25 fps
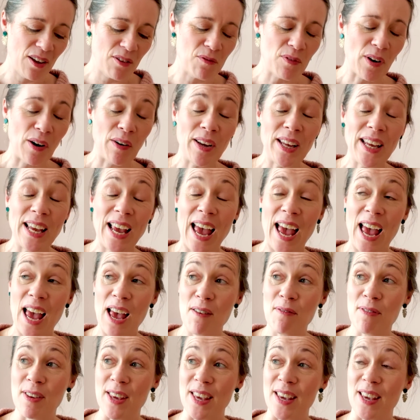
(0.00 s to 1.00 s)
very
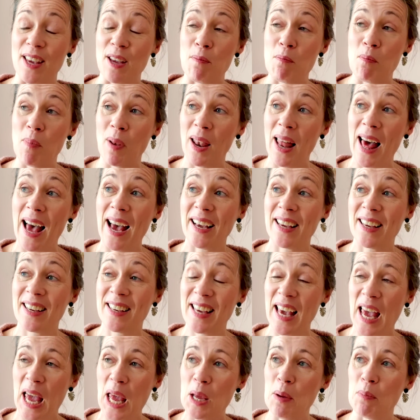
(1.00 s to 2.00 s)
heavy black
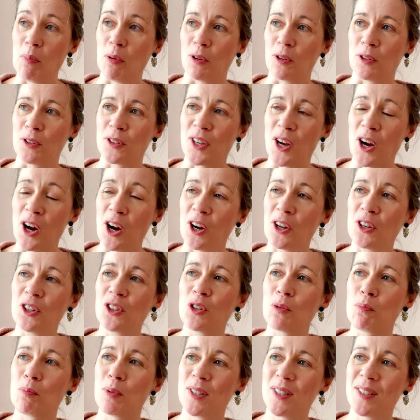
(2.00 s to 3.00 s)
cabled
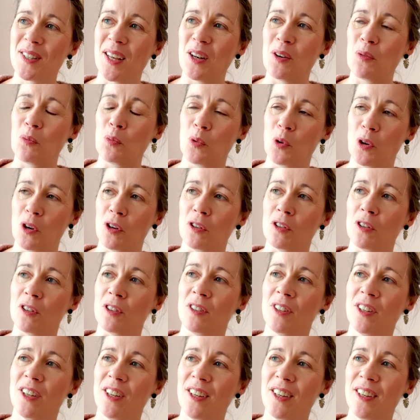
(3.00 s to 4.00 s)
100%
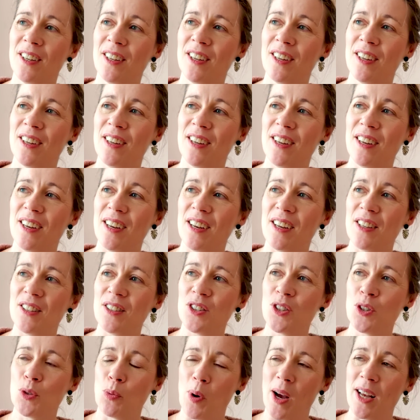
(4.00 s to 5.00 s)
wool
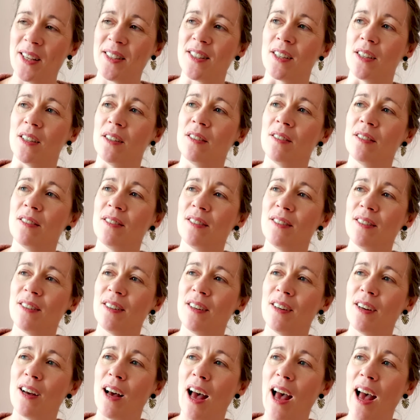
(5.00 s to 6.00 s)
sweater,
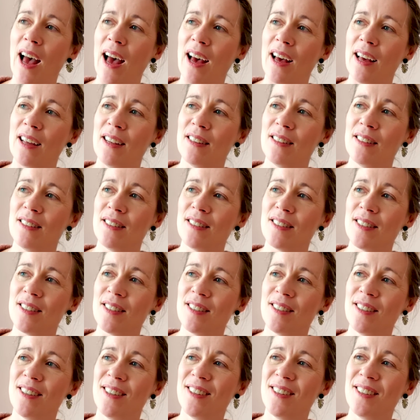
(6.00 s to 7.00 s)
and
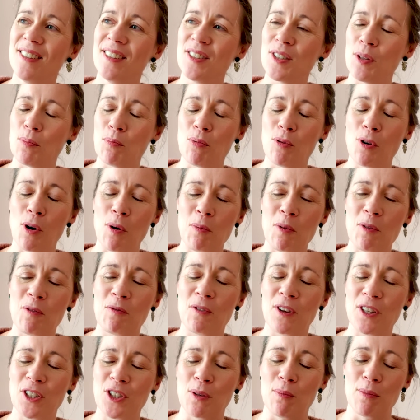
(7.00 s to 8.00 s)
it's a proper
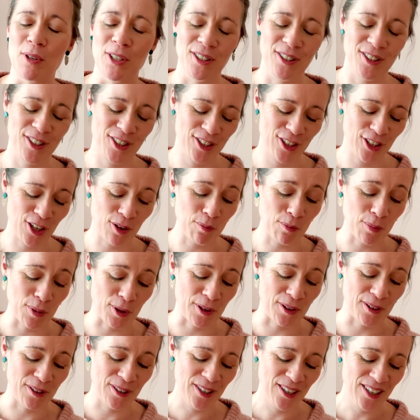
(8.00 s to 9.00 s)
fisherman's
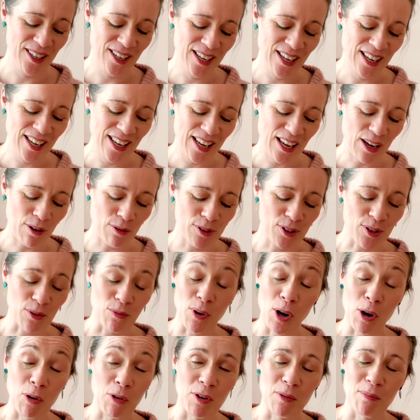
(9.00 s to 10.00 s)
jumper. It was a
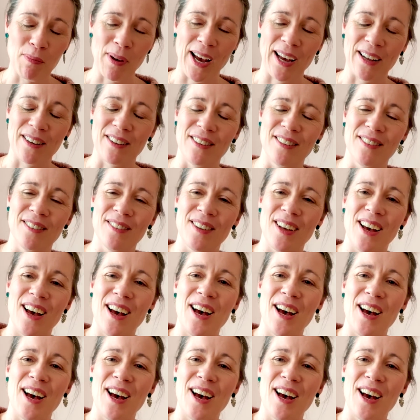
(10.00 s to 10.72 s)
Rowan pattern.